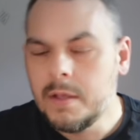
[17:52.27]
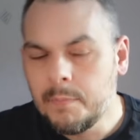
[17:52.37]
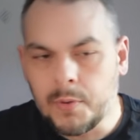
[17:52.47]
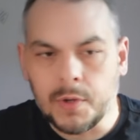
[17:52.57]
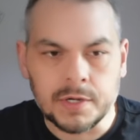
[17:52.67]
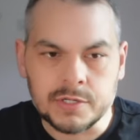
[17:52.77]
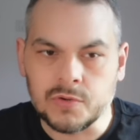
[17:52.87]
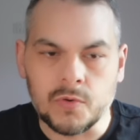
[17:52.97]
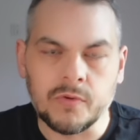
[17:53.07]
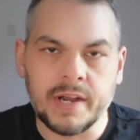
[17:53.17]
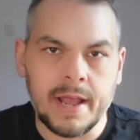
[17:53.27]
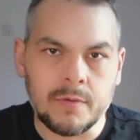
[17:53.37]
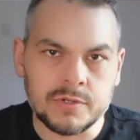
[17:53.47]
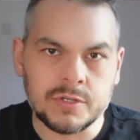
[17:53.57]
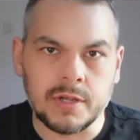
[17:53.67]
putting a story
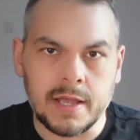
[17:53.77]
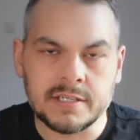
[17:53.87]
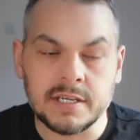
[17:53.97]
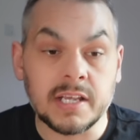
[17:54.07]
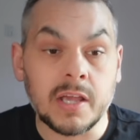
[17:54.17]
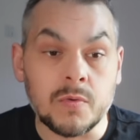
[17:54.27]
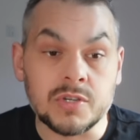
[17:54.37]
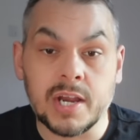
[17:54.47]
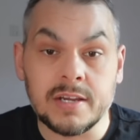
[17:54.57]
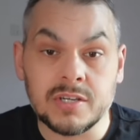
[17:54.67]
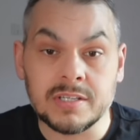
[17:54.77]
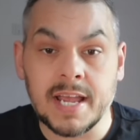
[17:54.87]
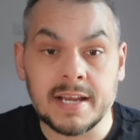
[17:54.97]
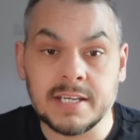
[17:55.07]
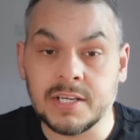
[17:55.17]
out as a negotiation
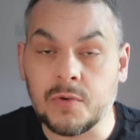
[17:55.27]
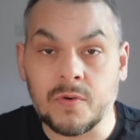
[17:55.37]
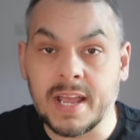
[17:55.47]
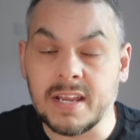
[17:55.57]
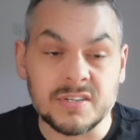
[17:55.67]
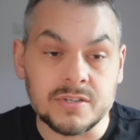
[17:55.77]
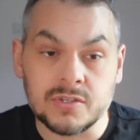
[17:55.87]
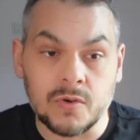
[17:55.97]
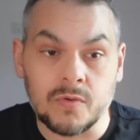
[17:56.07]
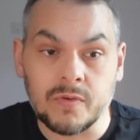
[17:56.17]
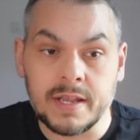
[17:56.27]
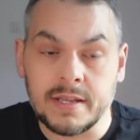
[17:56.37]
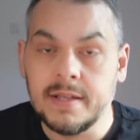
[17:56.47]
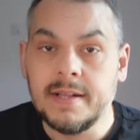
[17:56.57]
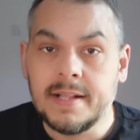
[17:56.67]
tactic or an agent story
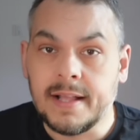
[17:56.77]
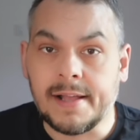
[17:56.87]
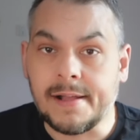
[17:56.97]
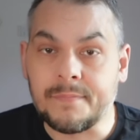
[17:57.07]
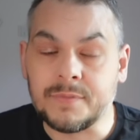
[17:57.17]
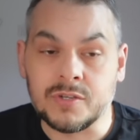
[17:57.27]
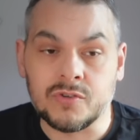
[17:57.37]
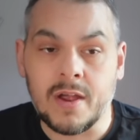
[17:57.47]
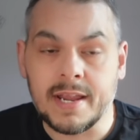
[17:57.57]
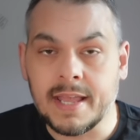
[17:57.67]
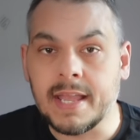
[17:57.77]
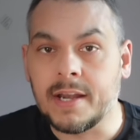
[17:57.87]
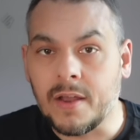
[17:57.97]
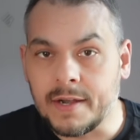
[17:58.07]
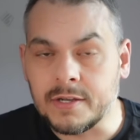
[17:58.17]
to try and get
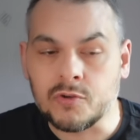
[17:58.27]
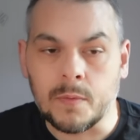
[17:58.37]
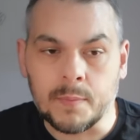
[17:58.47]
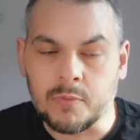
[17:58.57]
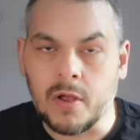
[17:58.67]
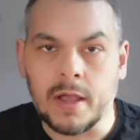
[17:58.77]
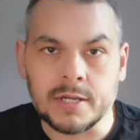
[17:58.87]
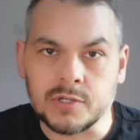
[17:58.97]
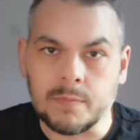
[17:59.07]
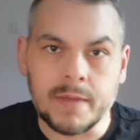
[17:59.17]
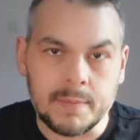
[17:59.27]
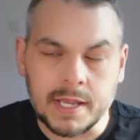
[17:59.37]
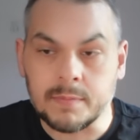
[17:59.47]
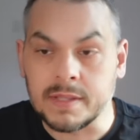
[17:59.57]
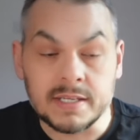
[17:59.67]
United to drop the price or maybe come
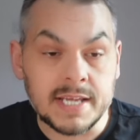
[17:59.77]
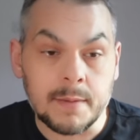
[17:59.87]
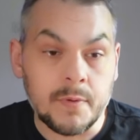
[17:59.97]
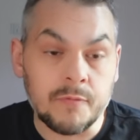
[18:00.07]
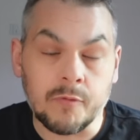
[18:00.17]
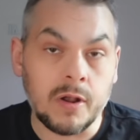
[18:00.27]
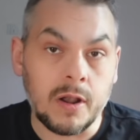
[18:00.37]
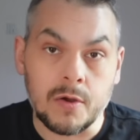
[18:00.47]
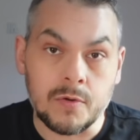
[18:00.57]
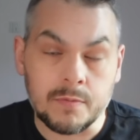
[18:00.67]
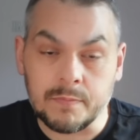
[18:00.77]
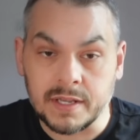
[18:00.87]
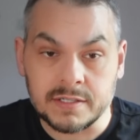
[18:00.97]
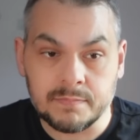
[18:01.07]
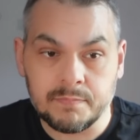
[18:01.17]
to the table for a loan, because